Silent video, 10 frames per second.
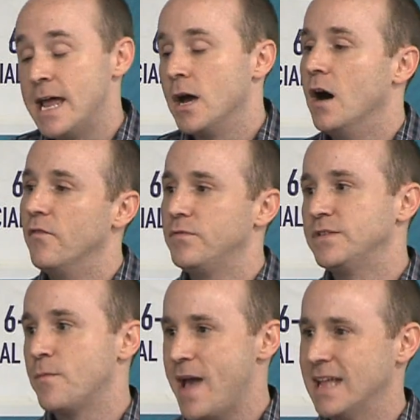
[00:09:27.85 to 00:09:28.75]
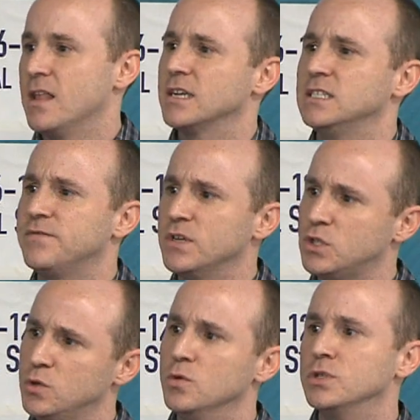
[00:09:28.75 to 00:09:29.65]
of different padlocks and different
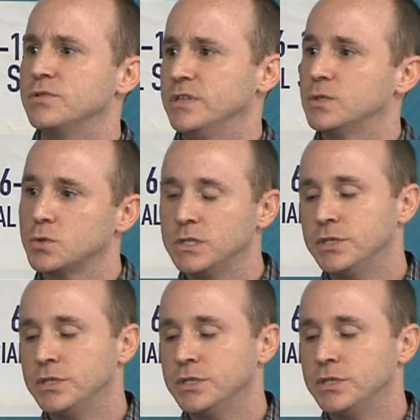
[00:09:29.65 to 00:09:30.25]
tools and resources